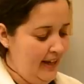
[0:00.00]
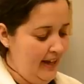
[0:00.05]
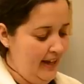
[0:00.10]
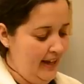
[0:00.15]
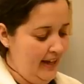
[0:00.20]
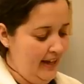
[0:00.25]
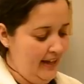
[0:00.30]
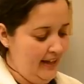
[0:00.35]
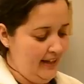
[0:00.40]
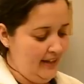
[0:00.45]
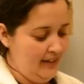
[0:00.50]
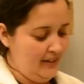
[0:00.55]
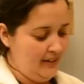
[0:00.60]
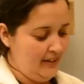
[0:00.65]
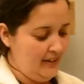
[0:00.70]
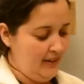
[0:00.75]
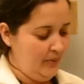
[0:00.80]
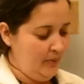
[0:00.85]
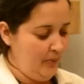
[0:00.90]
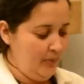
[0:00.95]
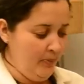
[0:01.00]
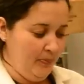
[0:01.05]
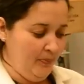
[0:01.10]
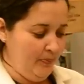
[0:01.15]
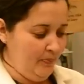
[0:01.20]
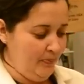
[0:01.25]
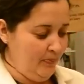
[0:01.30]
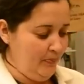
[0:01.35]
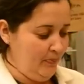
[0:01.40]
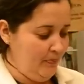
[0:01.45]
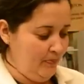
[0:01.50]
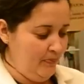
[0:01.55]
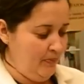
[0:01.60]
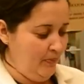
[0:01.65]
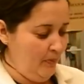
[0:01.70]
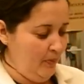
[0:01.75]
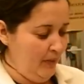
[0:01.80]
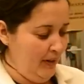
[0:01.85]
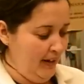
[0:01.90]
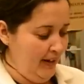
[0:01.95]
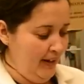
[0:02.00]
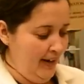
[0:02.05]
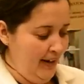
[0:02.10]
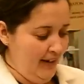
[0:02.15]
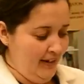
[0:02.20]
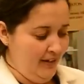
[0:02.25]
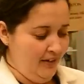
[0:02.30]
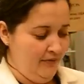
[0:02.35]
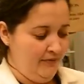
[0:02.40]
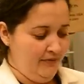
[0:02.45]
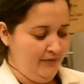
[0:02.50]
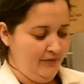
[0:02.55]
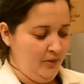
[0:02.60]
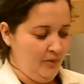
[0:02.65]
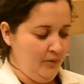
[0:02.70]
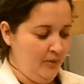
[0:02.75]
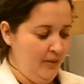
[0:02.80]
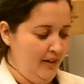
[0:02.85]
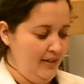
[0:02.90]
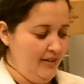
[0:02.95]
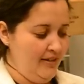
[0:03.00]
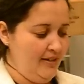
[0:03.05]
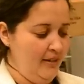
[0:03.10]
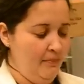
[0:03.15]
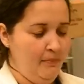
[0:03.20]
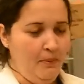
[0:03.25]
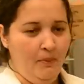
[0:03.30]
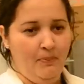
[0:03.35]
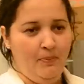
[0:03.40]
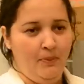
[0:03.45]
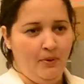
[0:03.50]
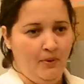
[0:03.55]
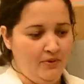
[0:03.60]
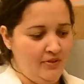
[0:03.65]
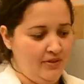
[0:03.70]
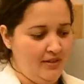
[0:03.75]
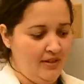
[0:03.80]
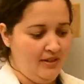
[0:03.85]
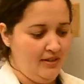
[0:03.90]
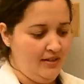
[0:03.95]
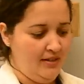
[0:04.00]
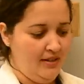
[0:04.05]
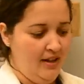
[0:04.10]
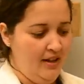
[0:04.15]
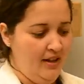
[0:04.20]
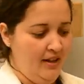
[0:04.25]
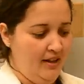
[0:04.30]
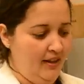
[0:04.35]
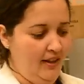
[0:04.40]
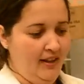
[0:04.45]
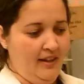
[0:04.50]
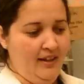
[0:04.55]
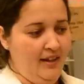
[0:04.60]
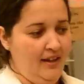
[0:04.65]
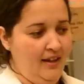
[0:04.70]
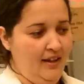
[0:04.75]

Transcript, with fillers: And we kind of do a simple process like